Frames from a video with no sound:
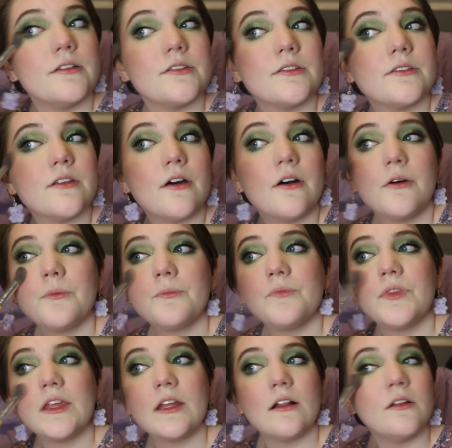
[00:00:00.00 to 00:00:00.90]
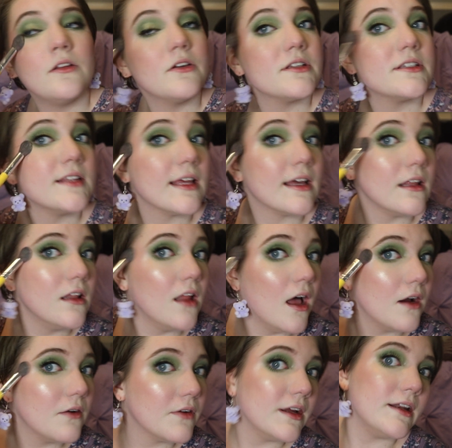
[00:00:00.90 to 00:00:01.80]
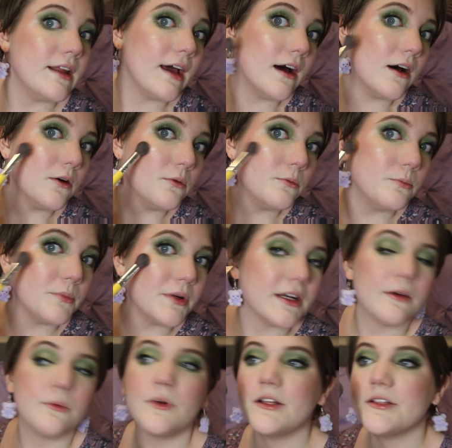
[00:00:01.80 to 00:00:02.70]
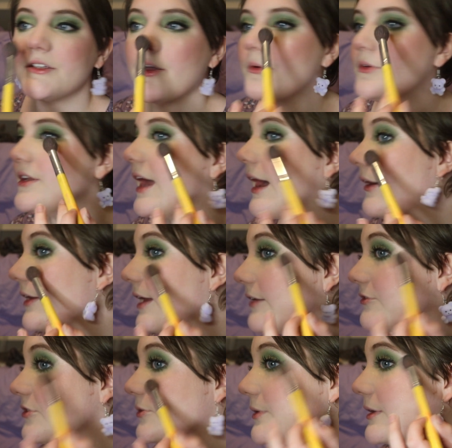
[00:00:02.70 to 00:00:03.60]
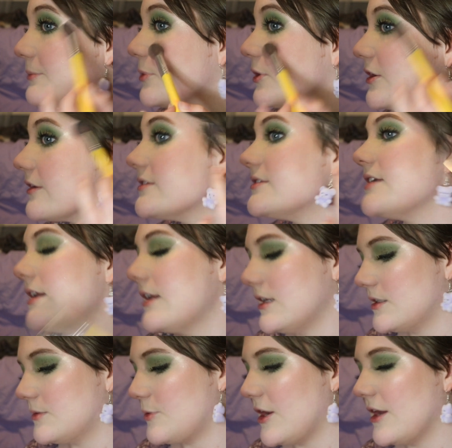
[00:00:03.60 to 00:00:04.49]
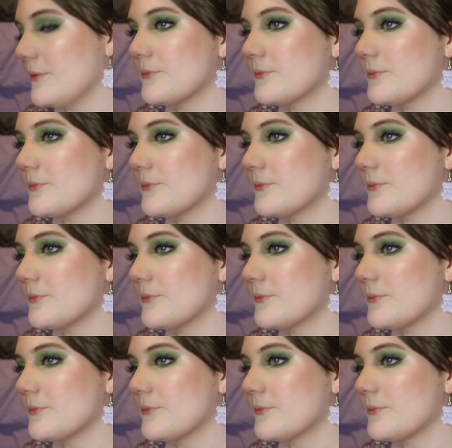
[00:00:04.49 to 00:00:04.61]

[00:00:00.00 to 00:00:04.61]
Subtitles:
So, and it looks like a lot right now, but it will tone down after we put on setting spray.